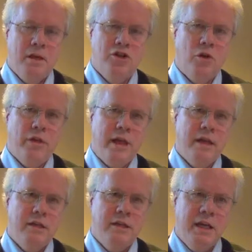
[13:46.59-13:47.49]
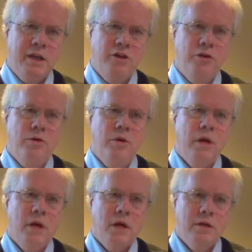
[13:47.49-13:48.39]
So they continue
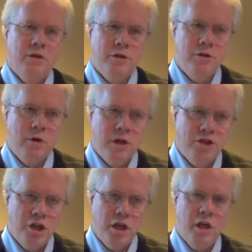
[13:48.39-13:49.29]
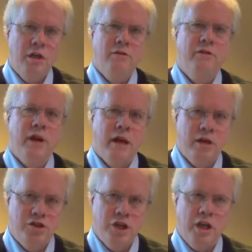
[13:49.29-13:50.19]
to achieve and
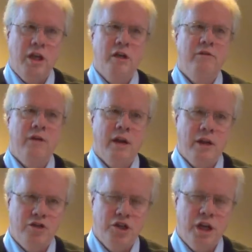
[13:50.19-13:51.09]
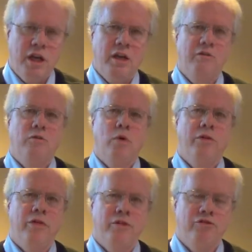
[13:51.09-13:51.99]
achieve and achieve
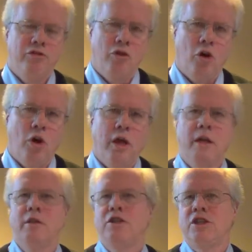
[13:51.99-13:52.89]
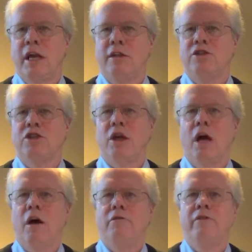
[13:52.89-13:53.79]
with this gnawing sense
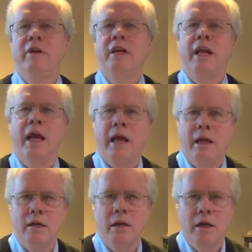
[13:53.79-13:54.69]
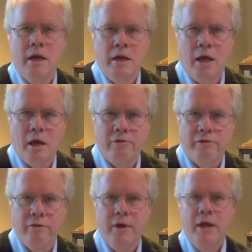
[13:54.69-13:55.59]
of it ain't enough.